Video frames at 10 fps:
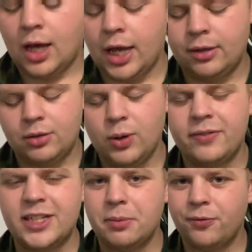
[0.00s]
I do
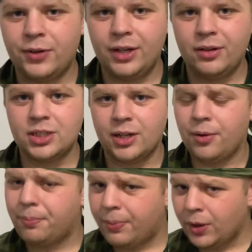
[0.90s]
have separate videos that are a
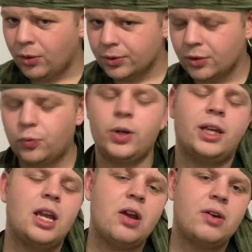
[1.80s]
bit older of what I
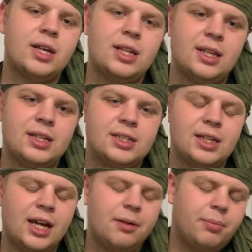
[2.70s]
carry in the
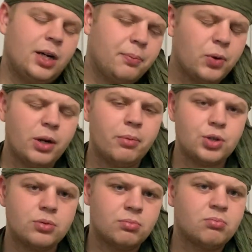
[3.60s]
inside, but it pretty
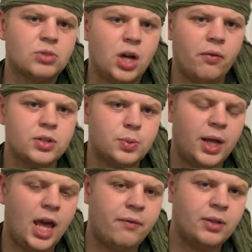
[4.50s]
much covers what I
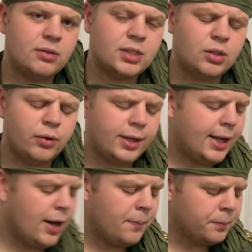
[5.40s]
have in there still right
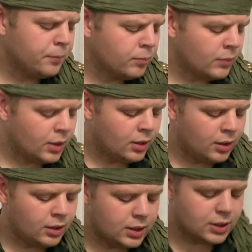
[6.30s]
now.
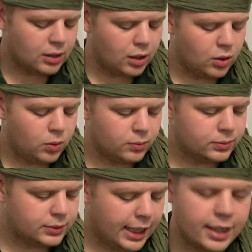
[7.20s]
So
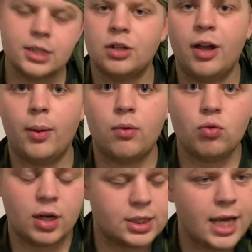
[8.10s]
that is the lightweight
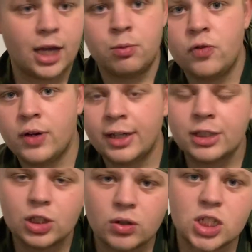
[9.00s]
rucksack. Moving on
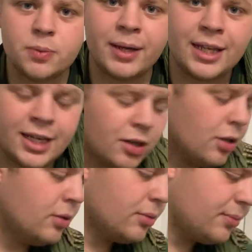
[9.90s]
to the rest of my
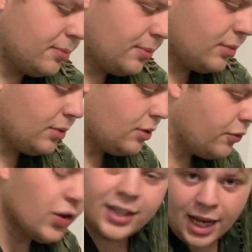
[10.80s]
gear
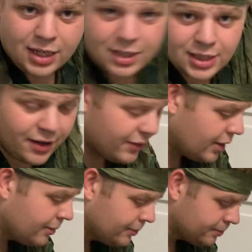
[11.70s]
for 1970.